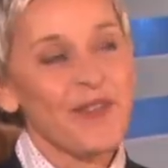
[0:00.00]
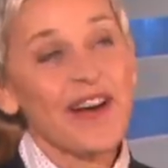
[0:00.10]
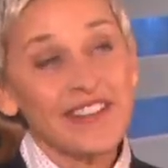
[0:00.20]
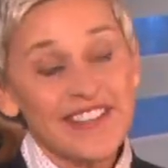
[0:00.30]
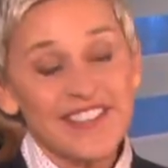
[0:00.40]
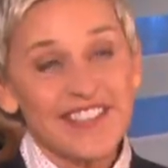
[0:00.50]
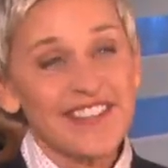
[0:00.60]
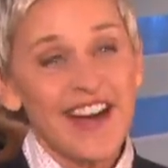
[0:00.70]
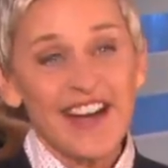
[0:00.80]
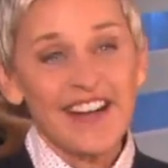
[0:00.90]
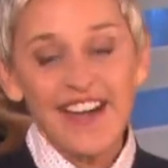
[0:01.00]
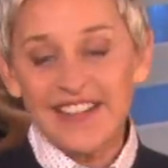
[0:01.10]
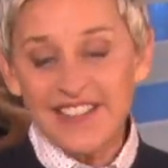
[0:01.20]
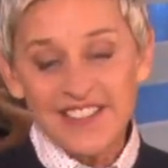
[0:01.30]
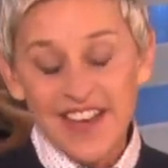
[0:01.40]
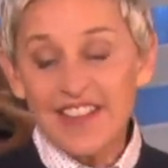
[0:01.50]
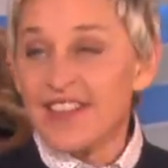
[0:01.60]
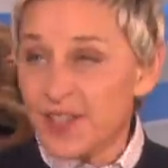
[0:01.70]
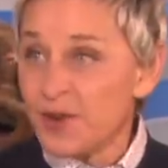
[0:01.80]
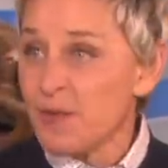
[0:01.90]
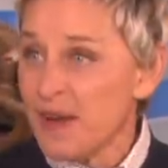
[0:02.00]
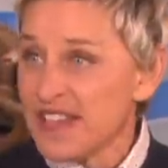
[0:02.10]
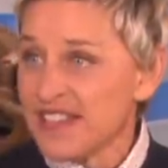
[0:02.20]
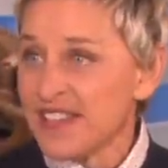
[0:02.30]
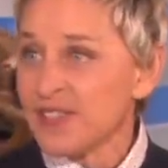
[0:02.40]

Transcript: well, listen, uh, I just I think you're amazing,